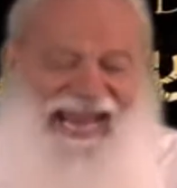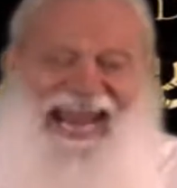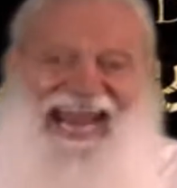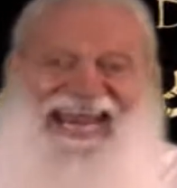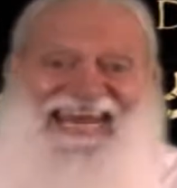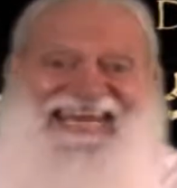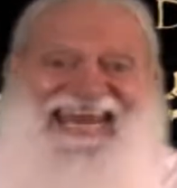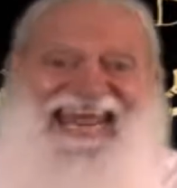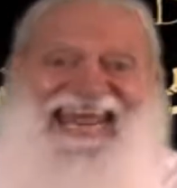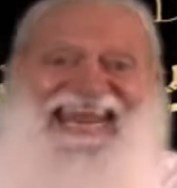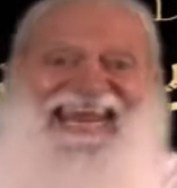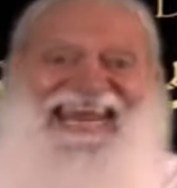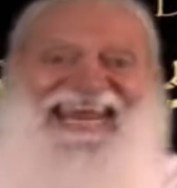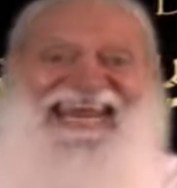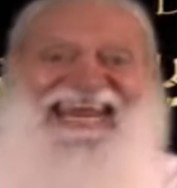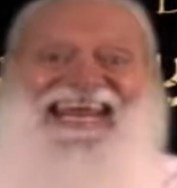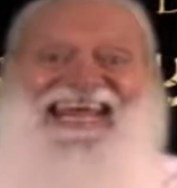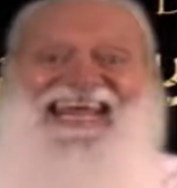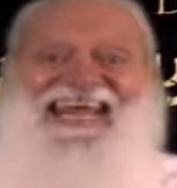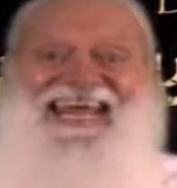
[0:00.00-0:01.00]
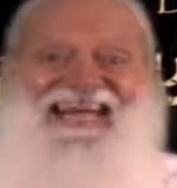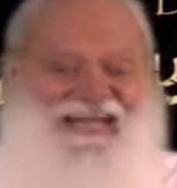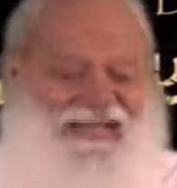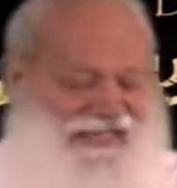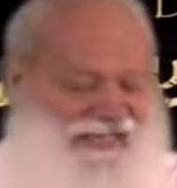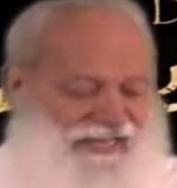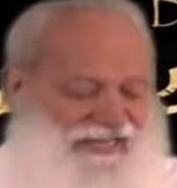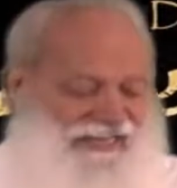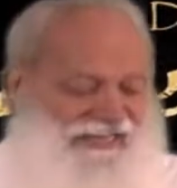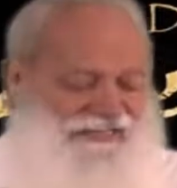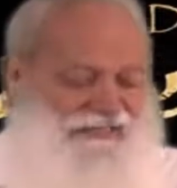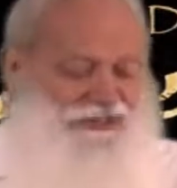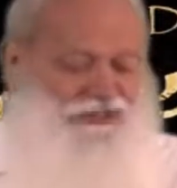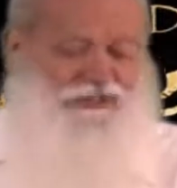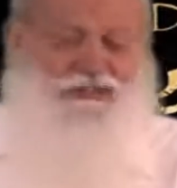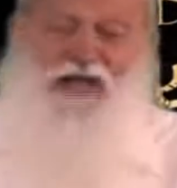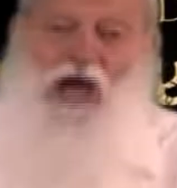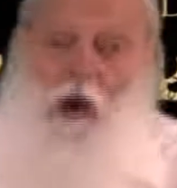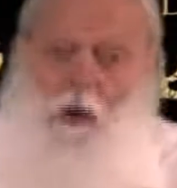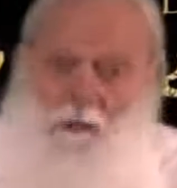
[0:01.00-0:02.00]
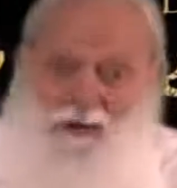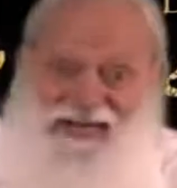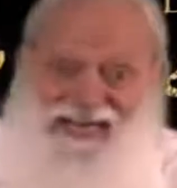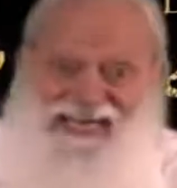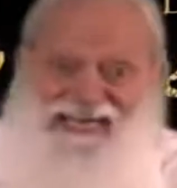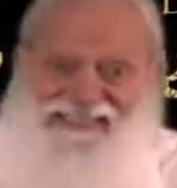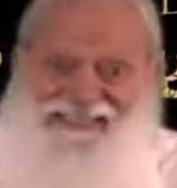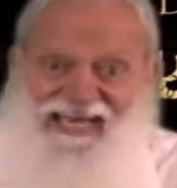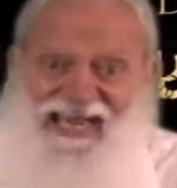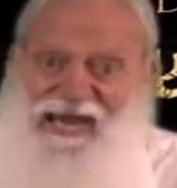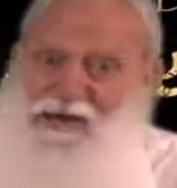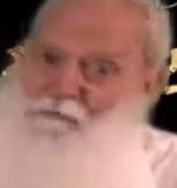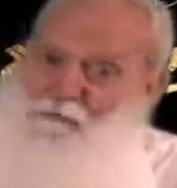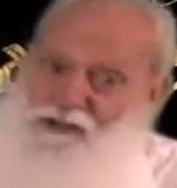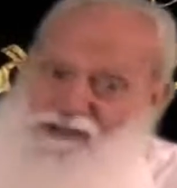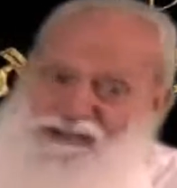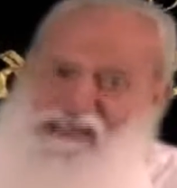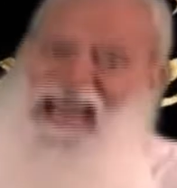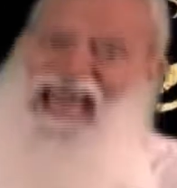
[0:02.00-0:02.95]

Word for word: and he saw it and was